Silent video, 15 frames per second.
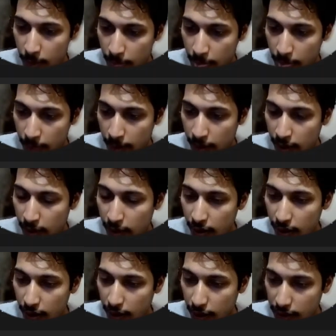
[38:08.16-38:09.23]
Let's
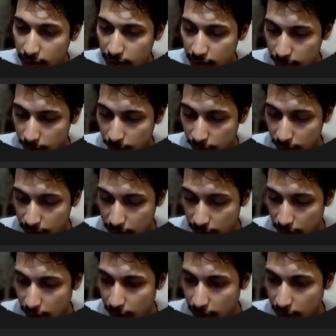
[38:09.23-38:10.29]
first clear the
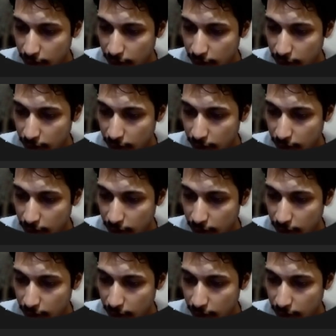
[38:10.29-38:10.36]
terminal.